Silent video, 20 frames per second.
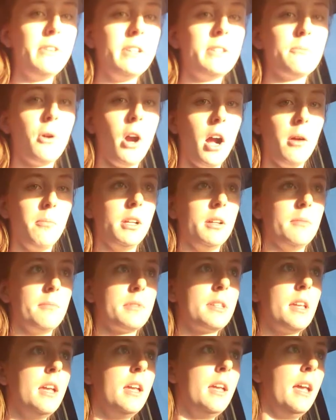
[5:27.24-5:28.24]
these
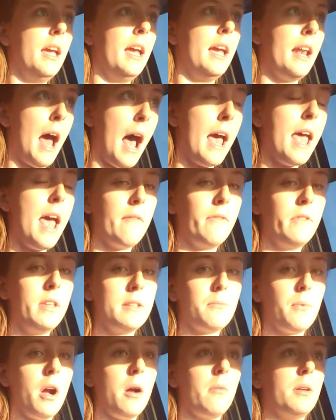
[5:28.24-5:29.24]
problems, and I have
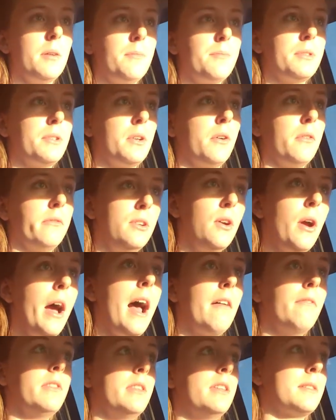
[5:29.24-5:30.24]
these problems. So if you
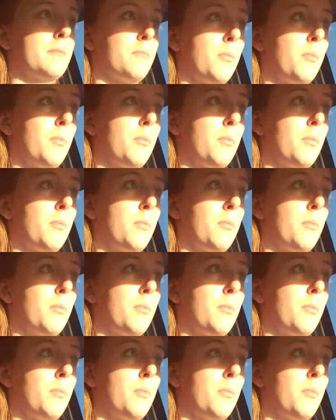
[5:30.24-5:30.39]
have this